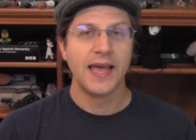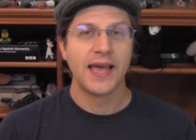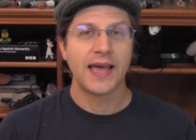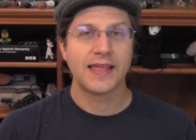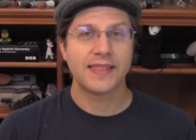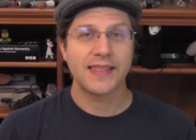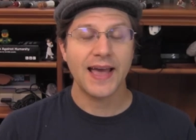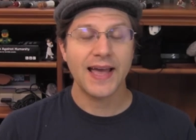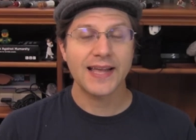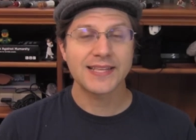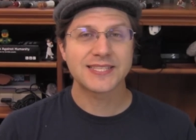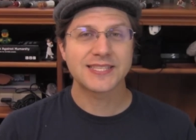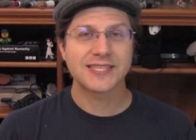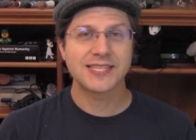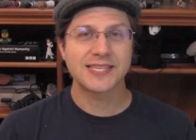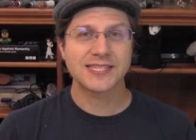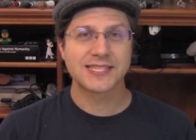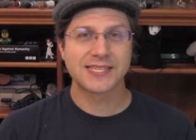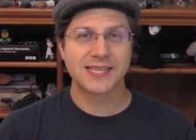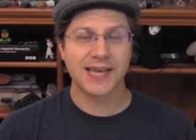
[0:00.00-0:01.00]
And that's
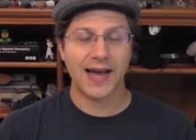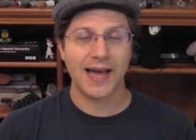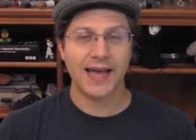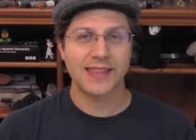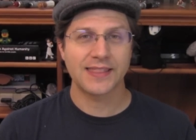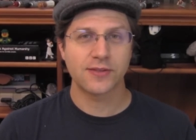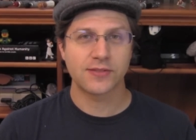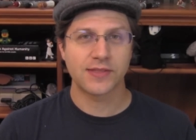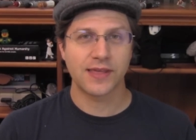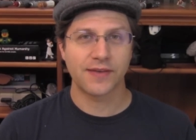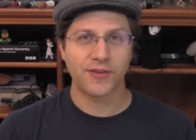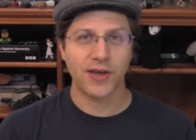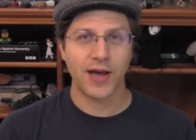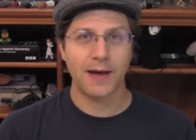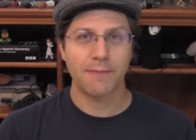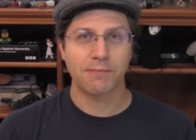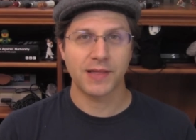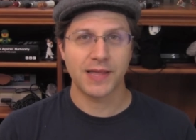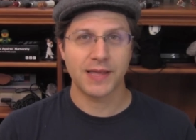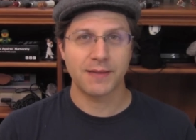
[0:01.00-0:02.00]
this guy that they've
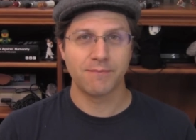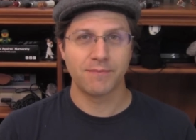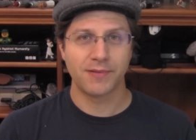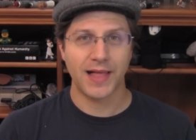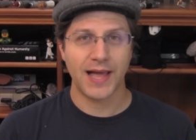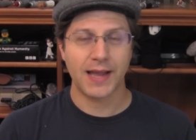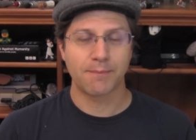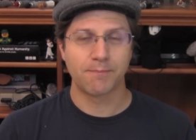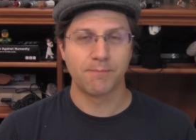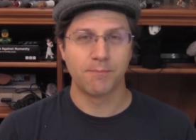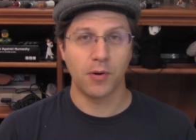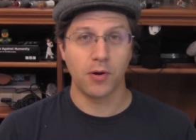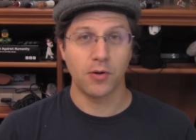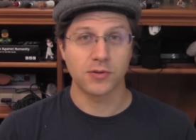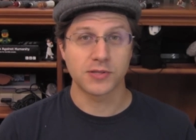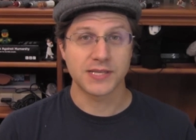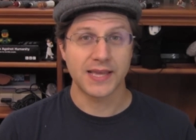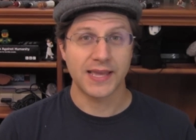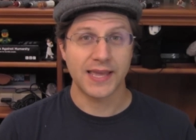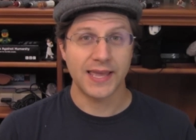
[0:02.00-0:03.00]
got playing Black
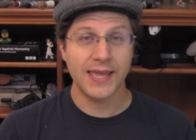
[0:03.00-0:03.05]
Bolt.